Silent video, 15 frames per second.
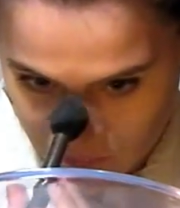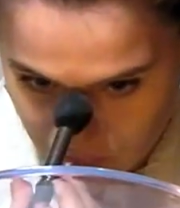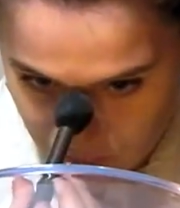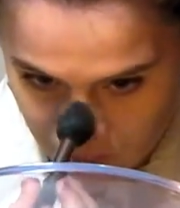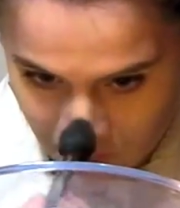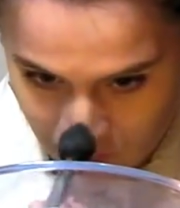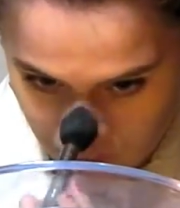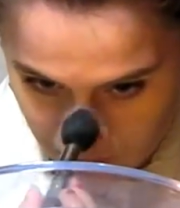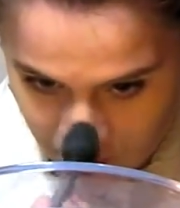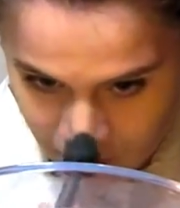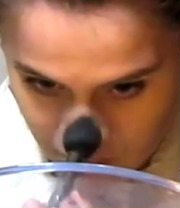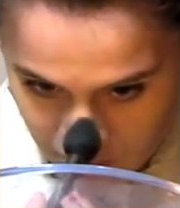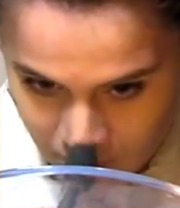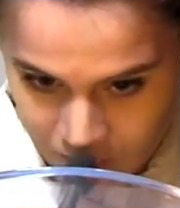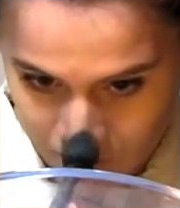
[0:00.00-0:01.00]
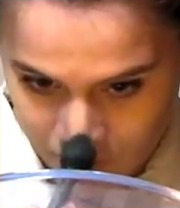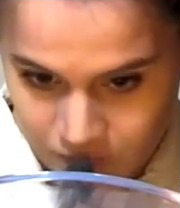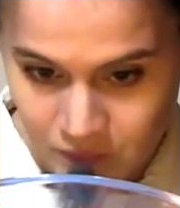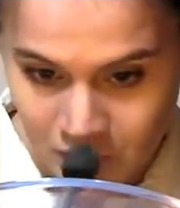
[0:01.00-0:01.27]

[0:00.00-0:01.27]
just take them down the nose.